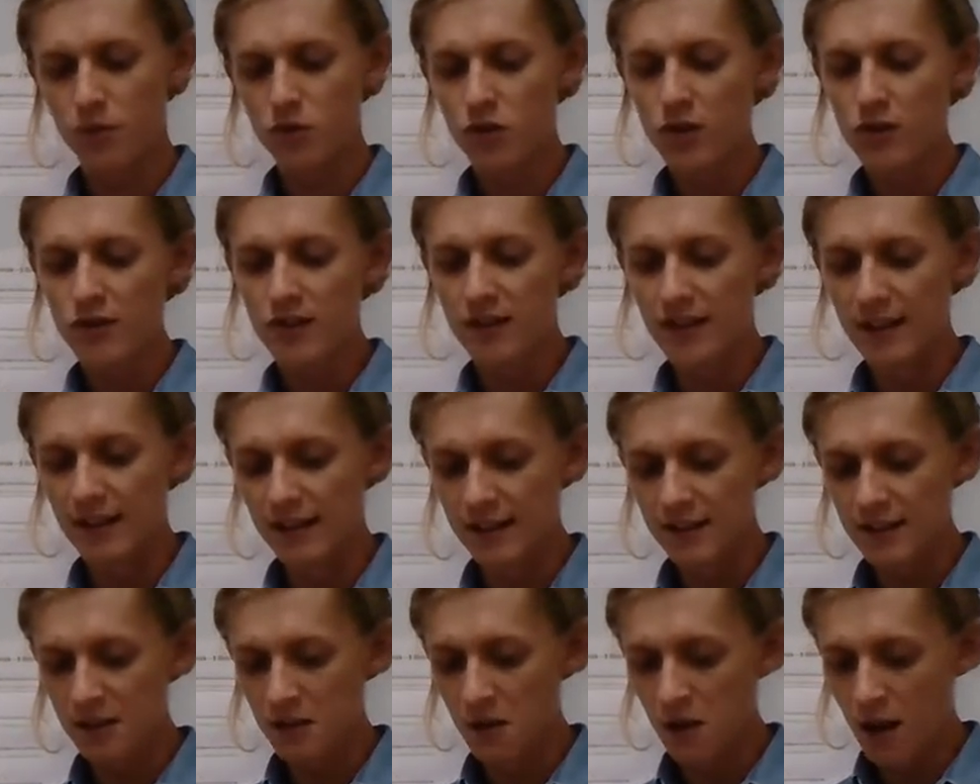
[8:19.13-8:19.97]
Due to
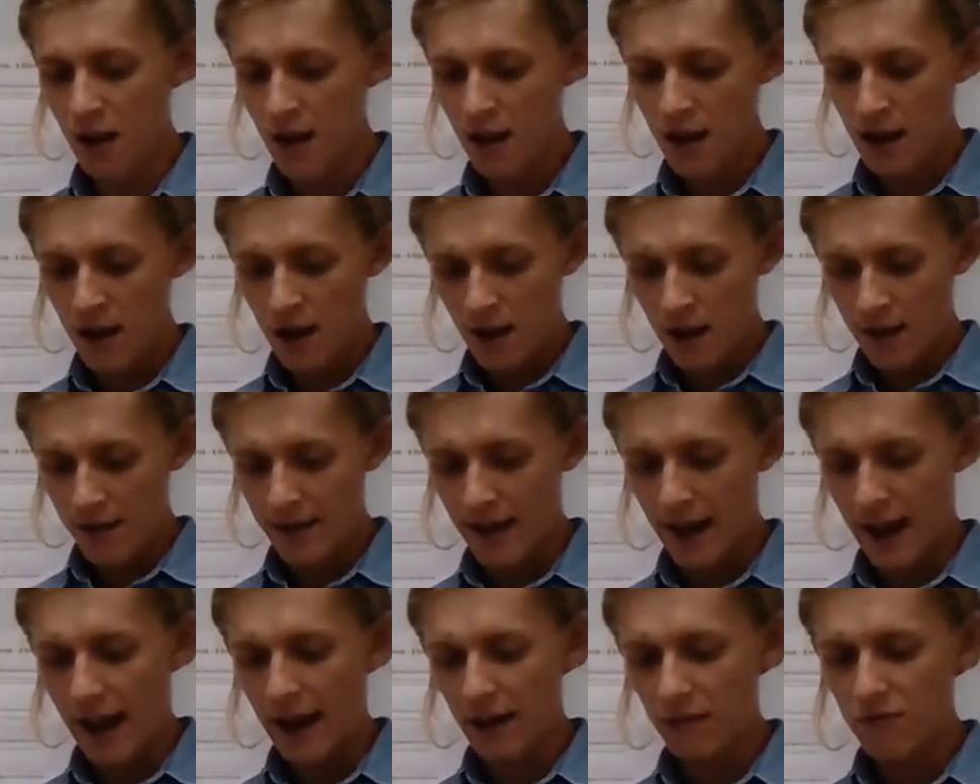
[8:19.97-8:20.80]
this,
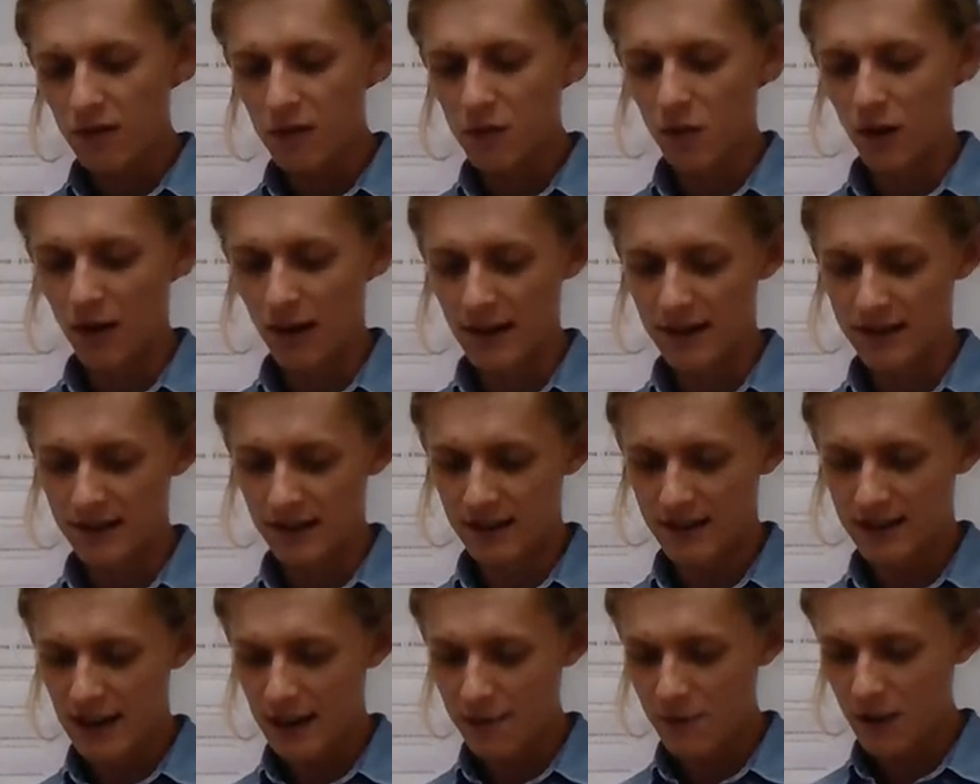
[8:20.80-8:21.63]
the Act requires
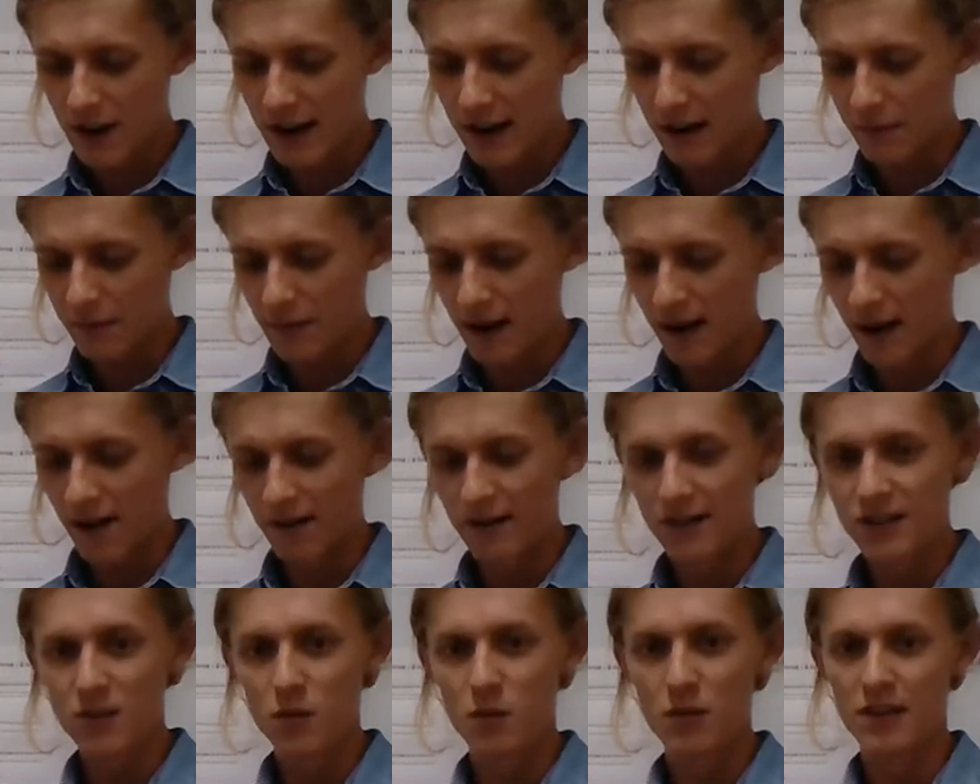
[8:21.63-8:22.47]
that separating
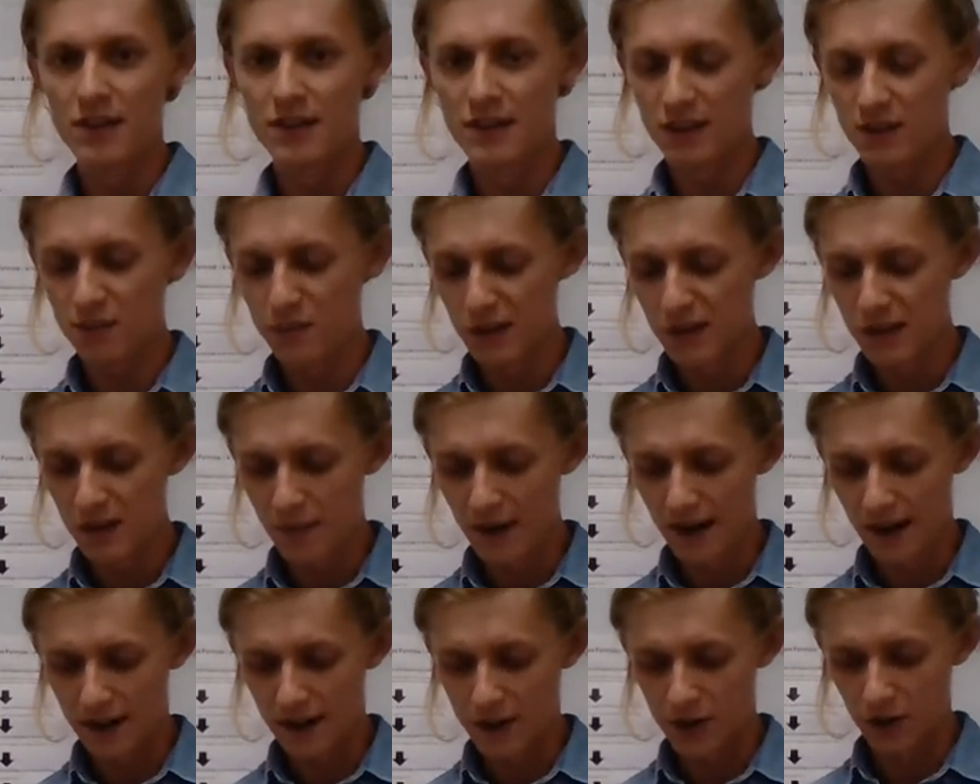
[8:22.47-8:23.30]
parents with a dispute
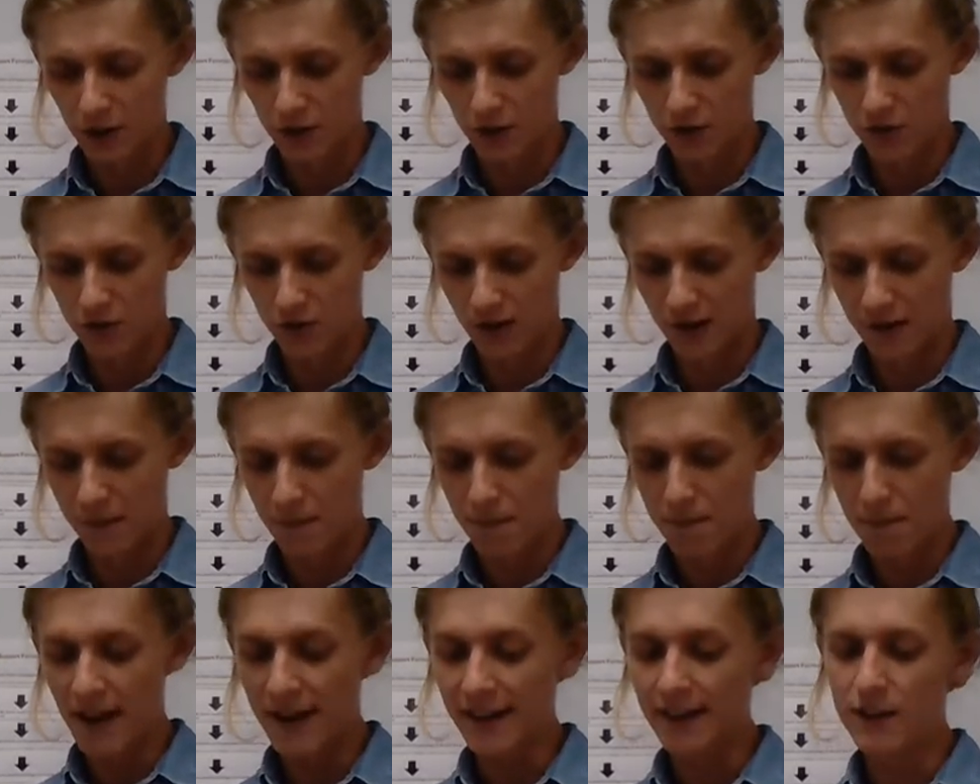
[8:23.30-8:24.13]
about
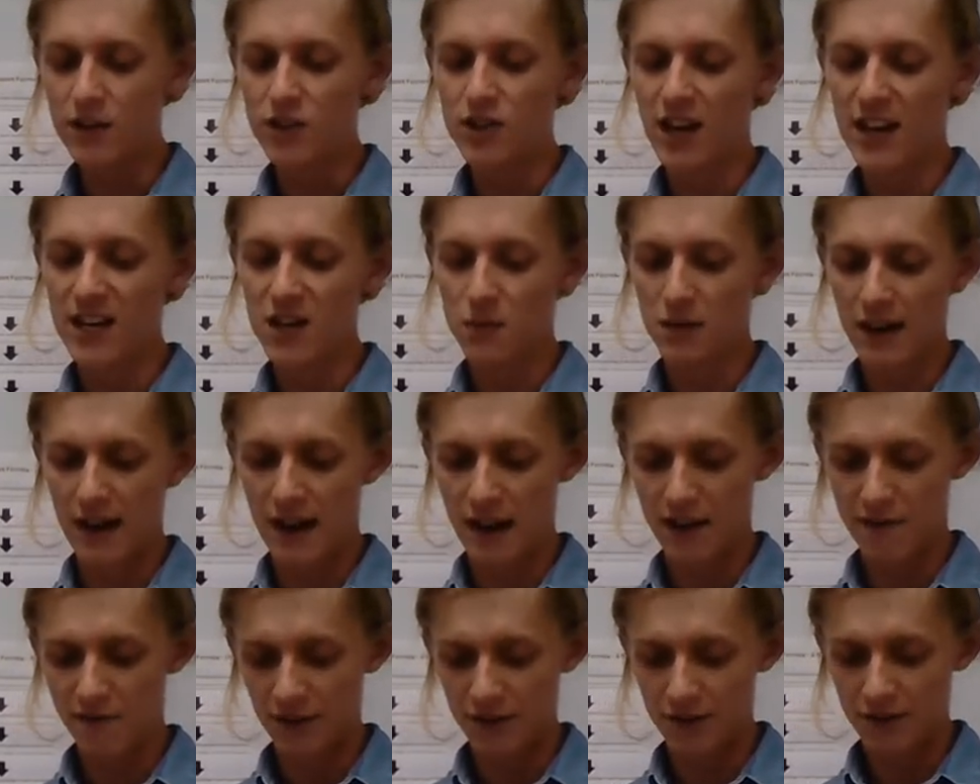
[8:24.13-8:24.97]
children make a genuine
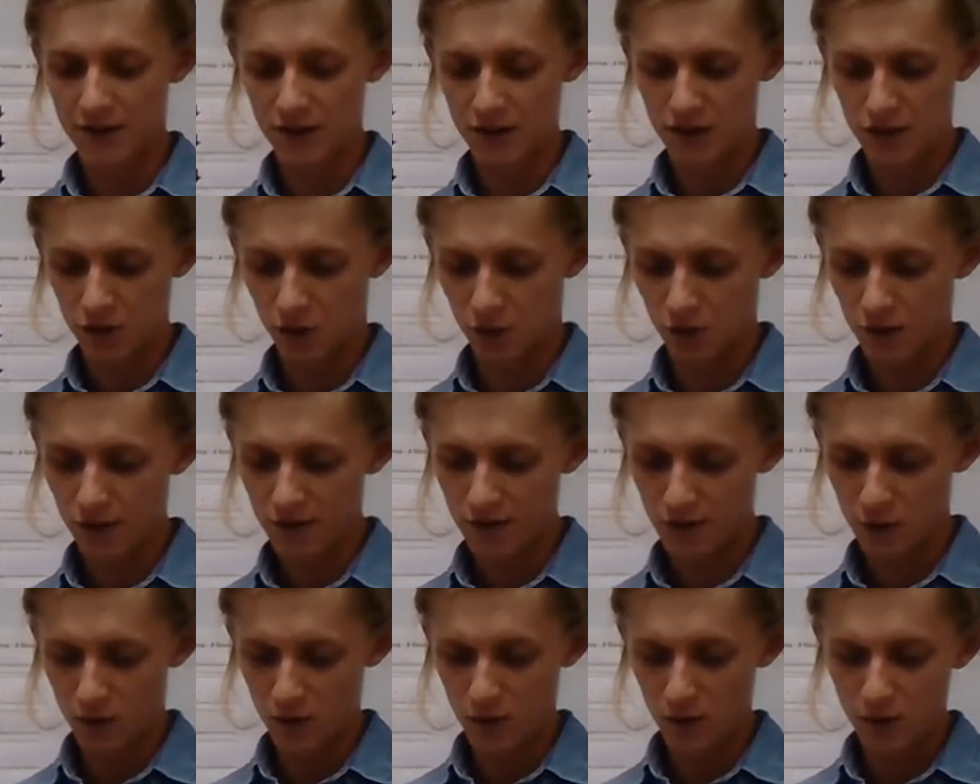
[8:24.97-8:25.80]
effort to sort
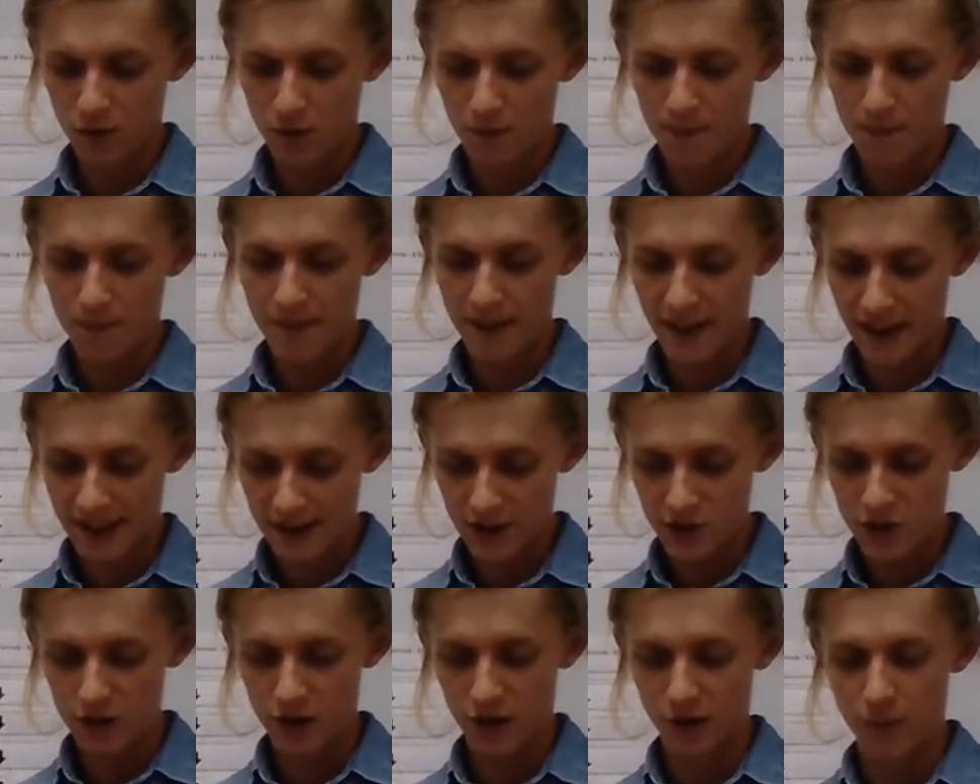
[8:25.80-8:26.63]
through the
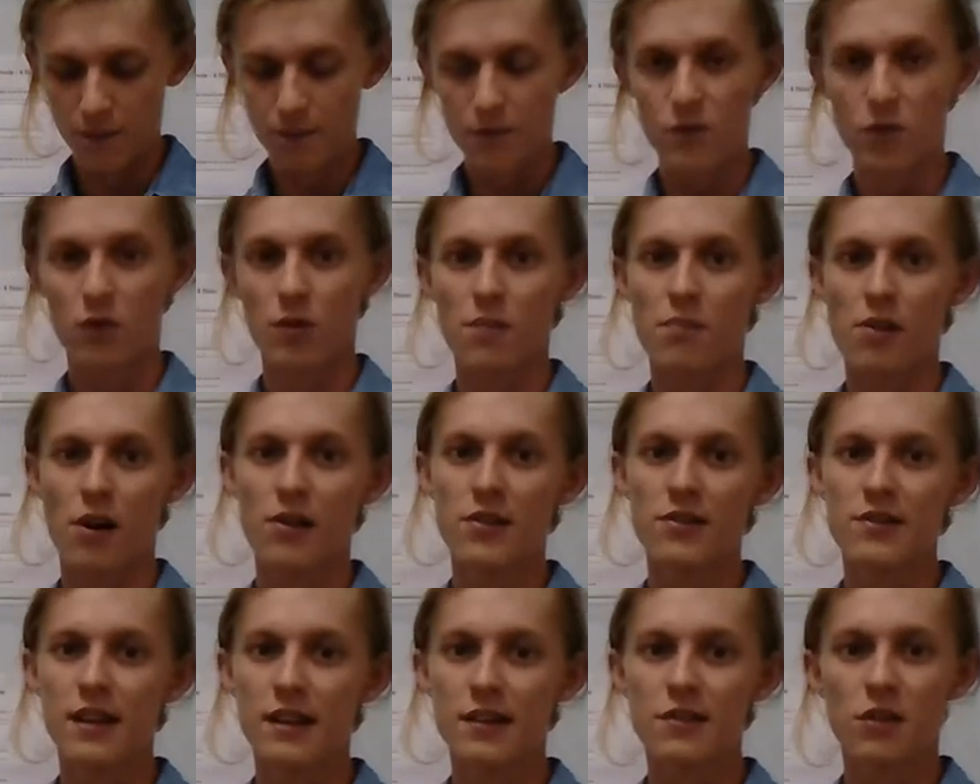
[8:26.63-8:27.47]
issue through a
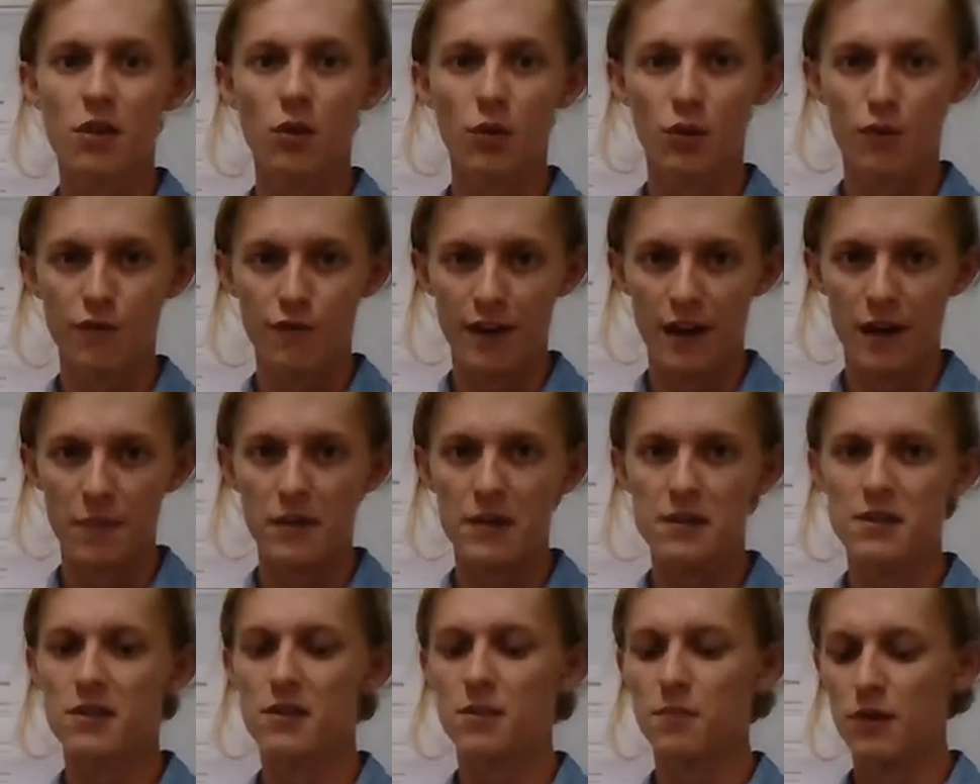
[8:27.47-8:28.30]
process called
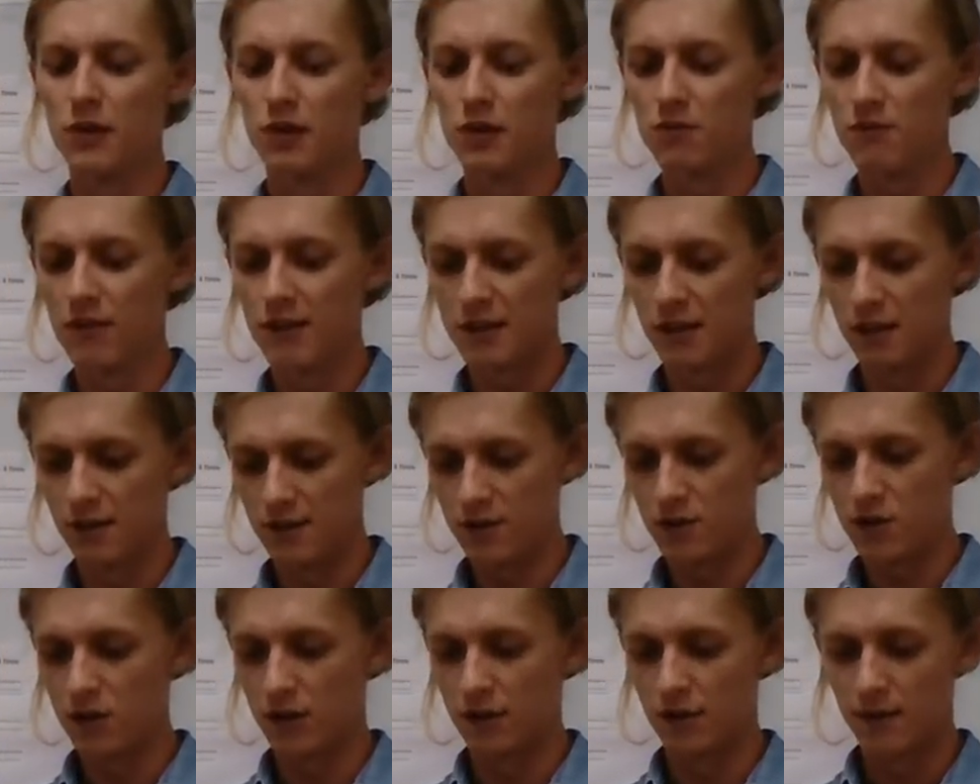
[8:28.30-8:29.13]
family dispute
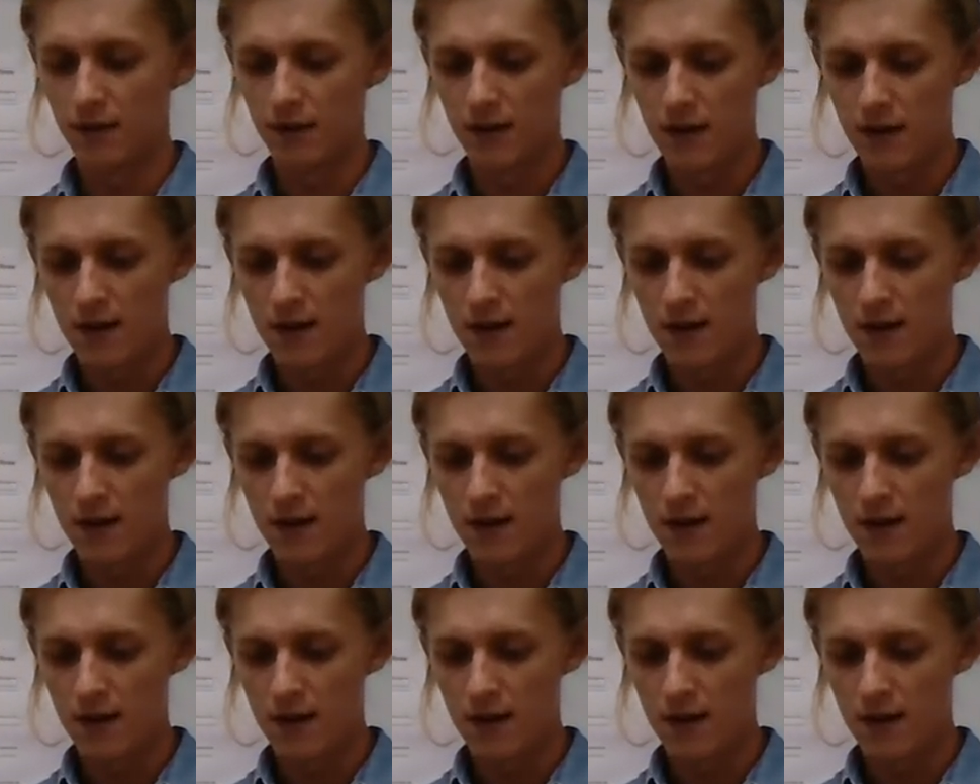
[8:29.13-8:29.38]
resolution.